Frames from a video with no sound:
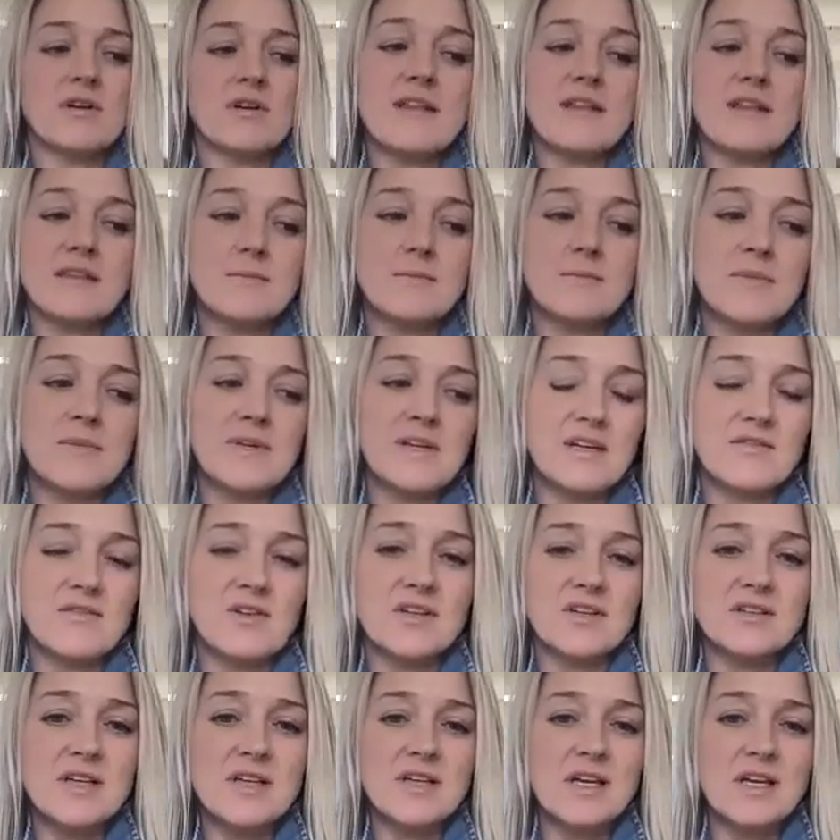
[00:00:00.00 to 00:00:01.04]
at the beginning of
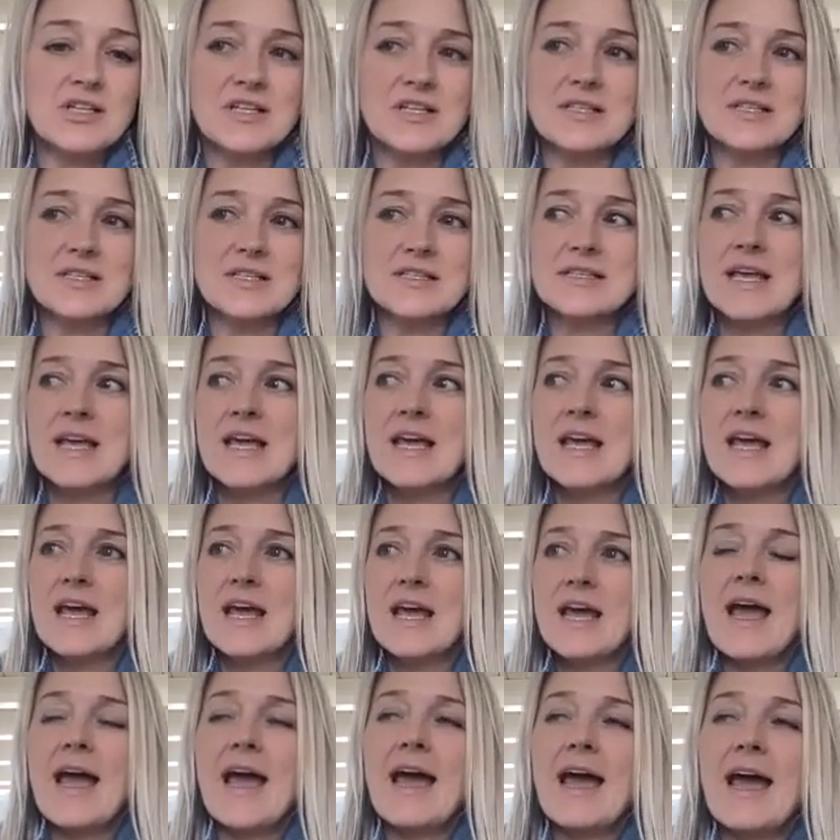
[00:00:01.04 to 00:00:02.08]
our sessions.
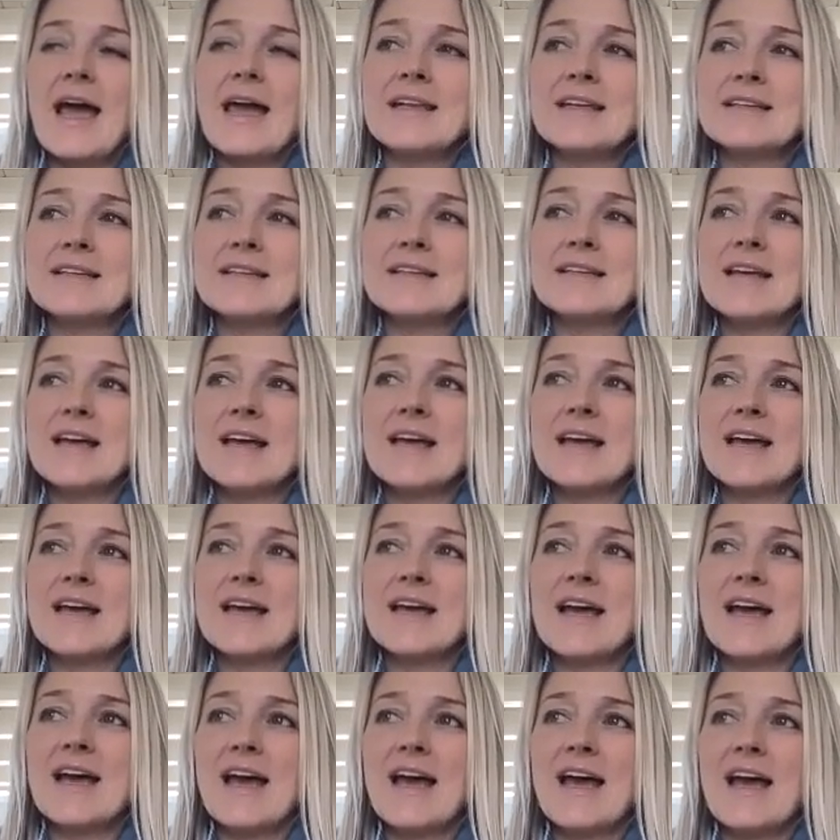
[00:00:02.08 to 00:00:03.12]
And
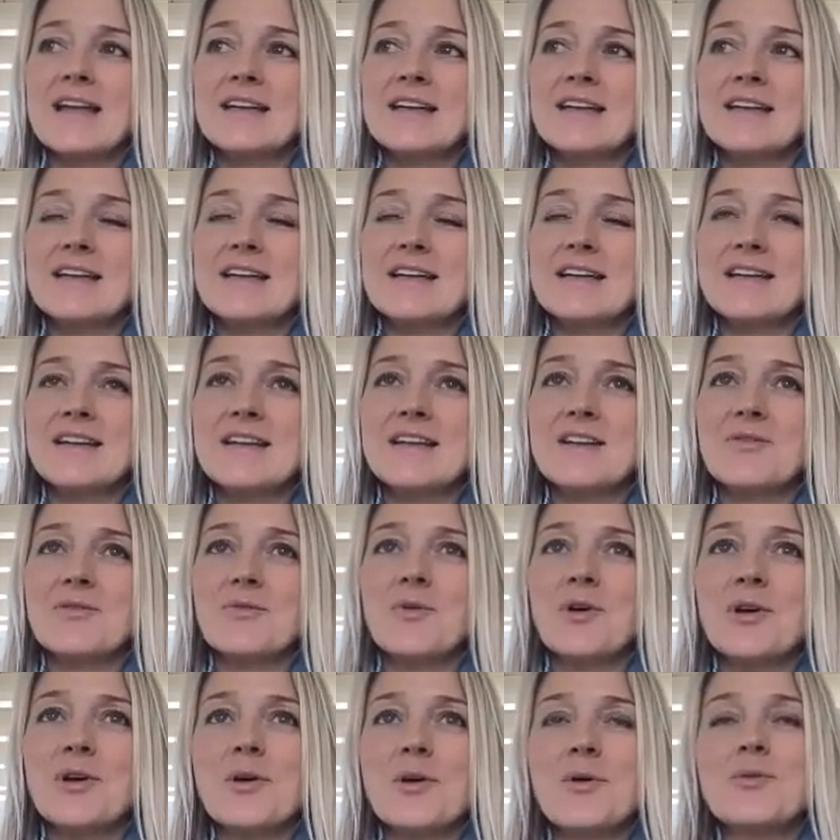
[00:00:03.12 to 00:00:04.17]

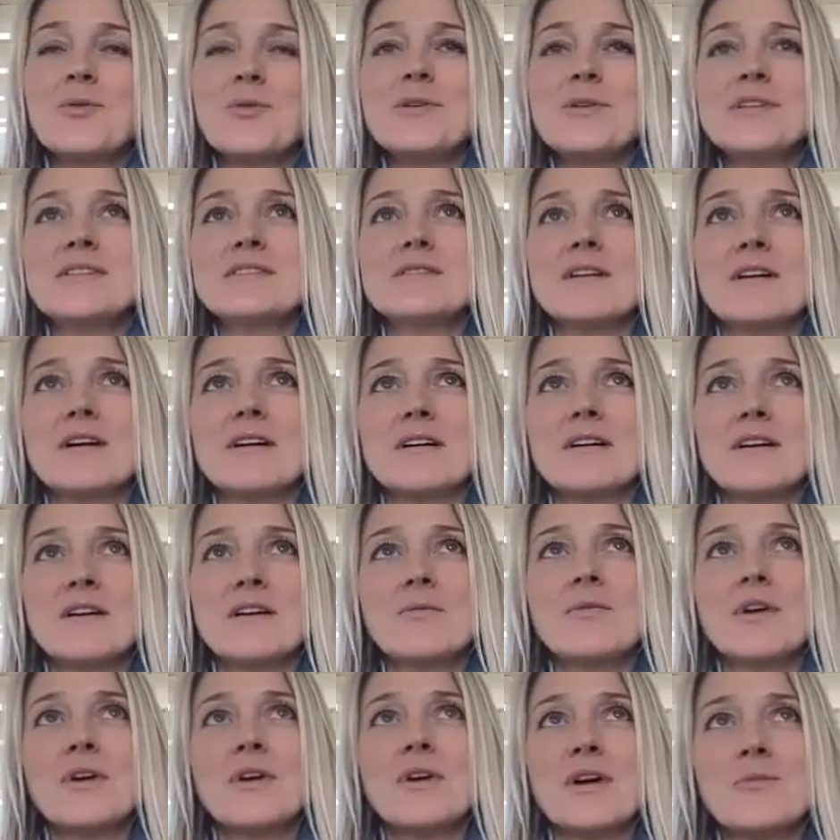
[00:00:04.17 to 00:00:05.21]
what always
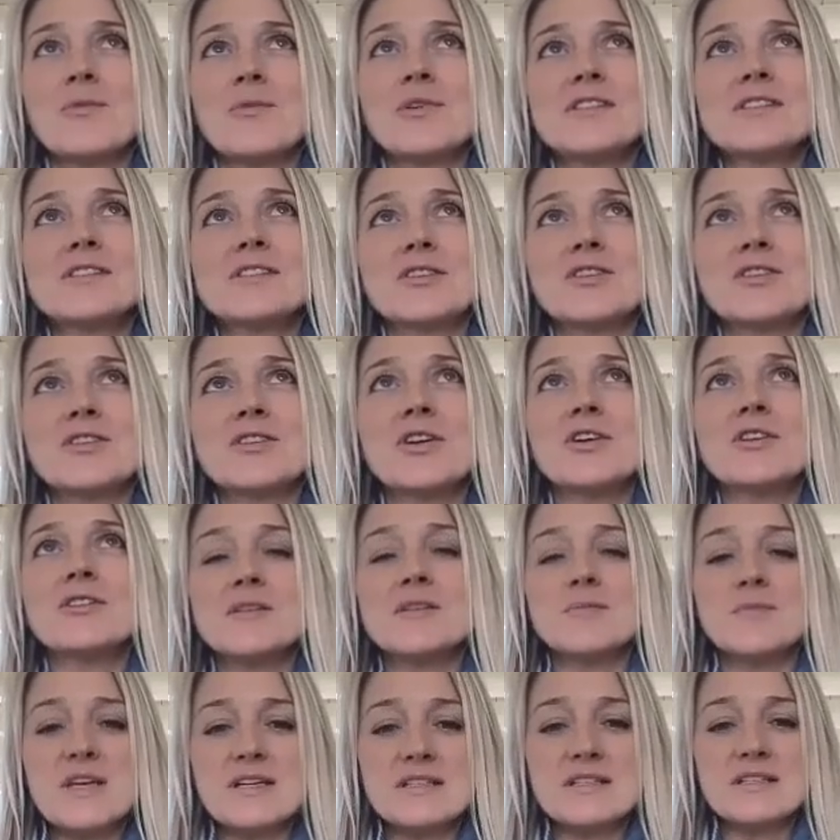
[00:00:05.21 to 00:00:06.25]
what just occurred to
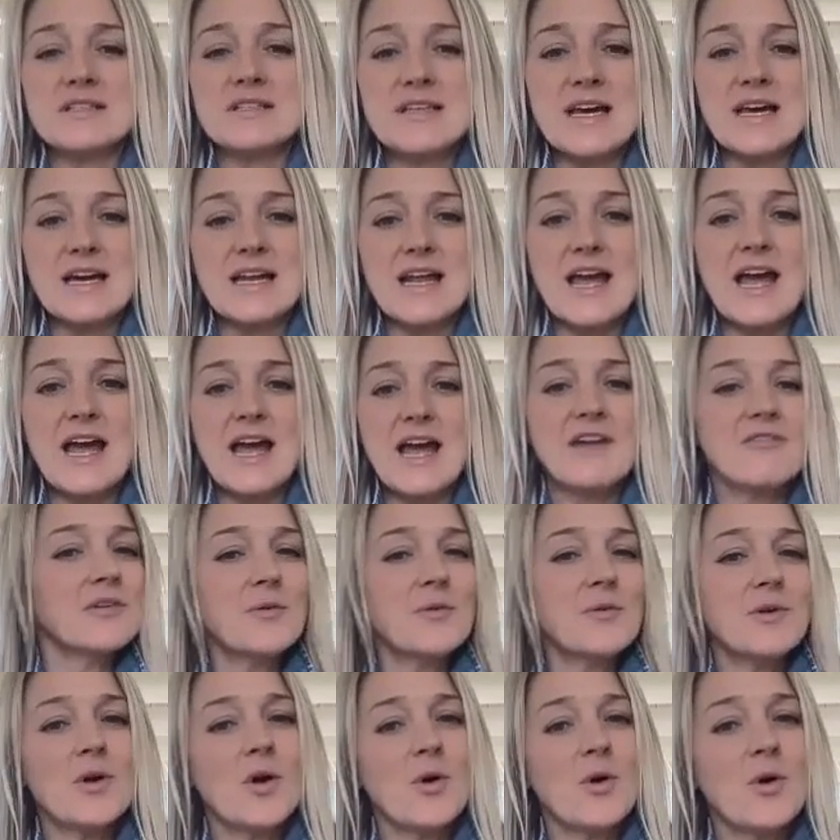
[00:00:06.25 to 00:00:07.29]
me is that
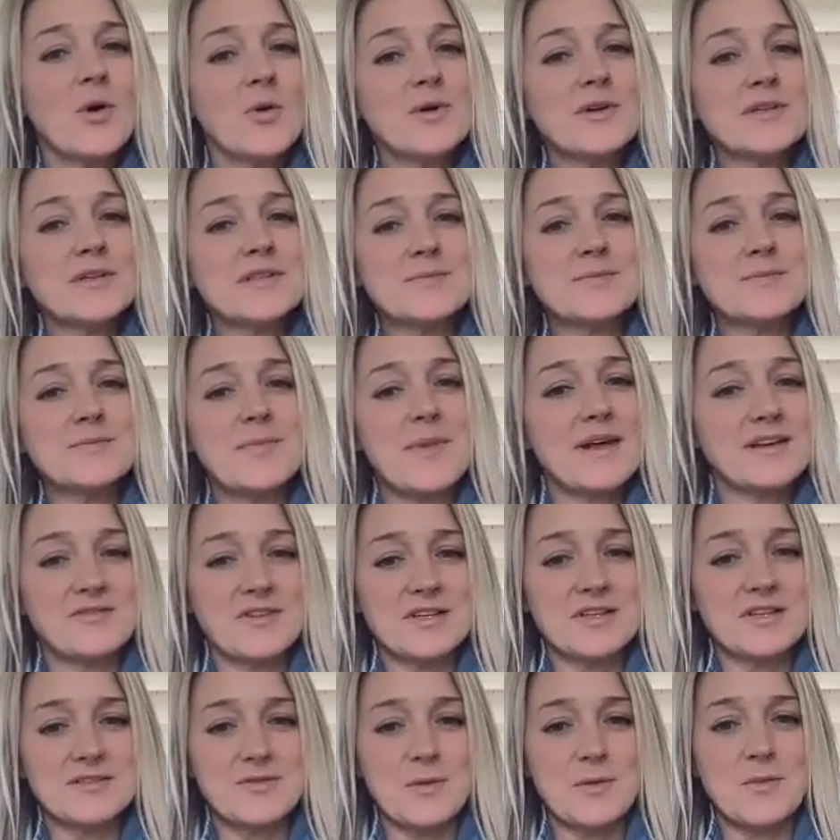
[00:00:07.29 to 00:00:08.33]
everyone always
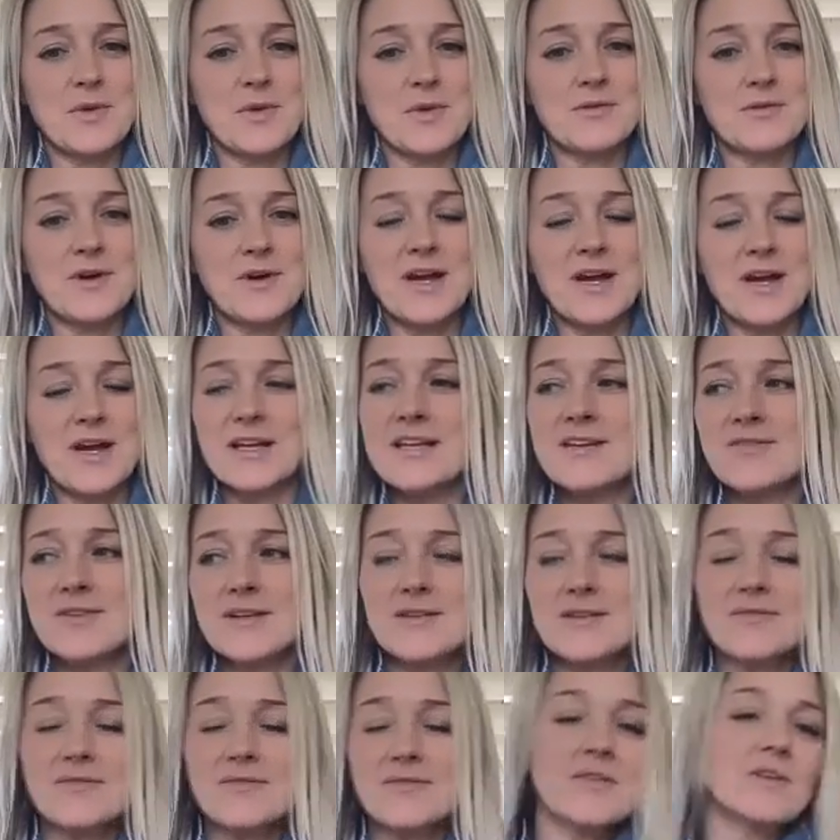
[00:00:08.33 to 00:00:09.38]
benefits from it, right? Even
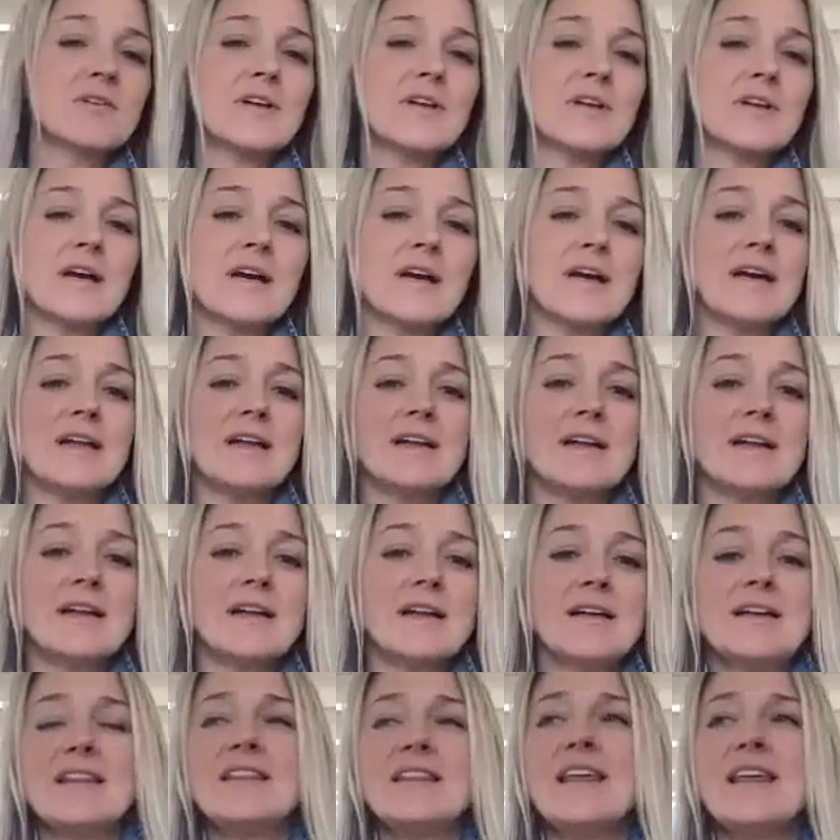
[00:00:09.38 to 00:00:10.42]
if they're not,
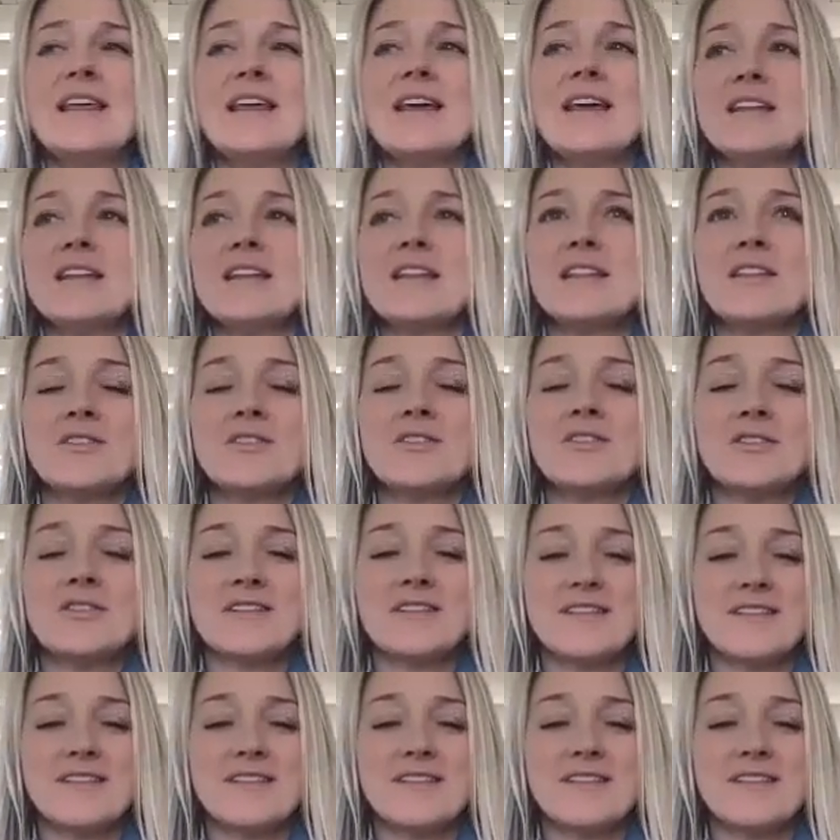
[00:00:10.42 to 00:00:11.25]
they're